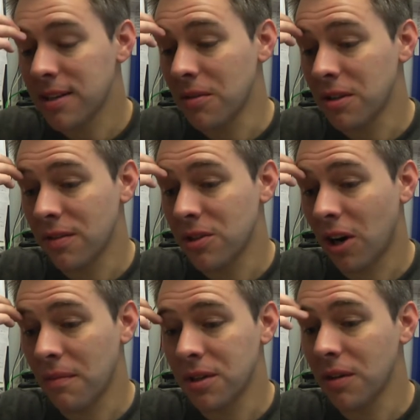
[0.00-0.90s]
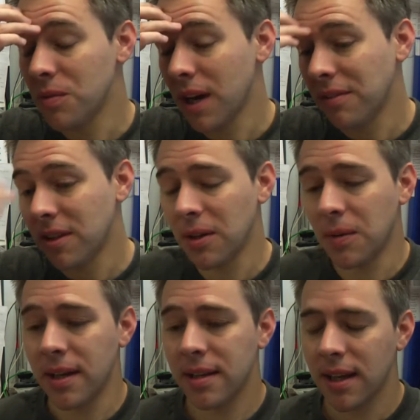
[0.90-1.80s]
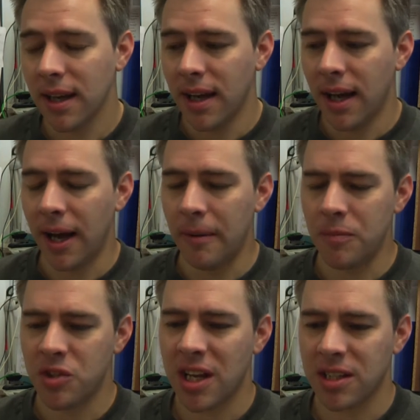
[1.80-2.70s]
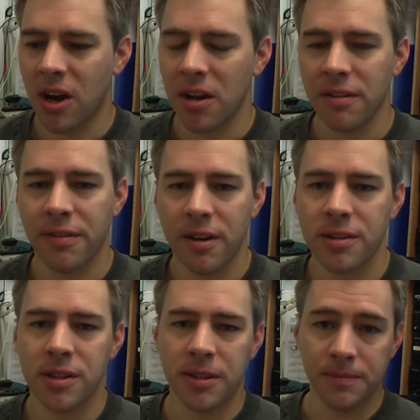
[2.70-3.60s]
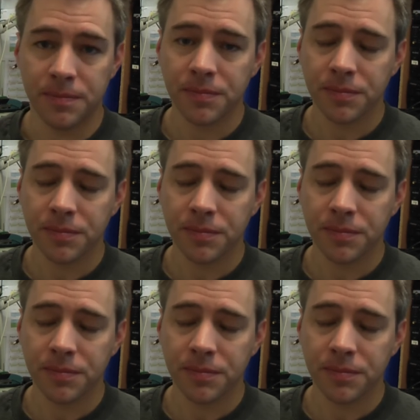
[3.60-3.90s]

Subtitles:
so different time zones we have to deal with. So that's kind of the first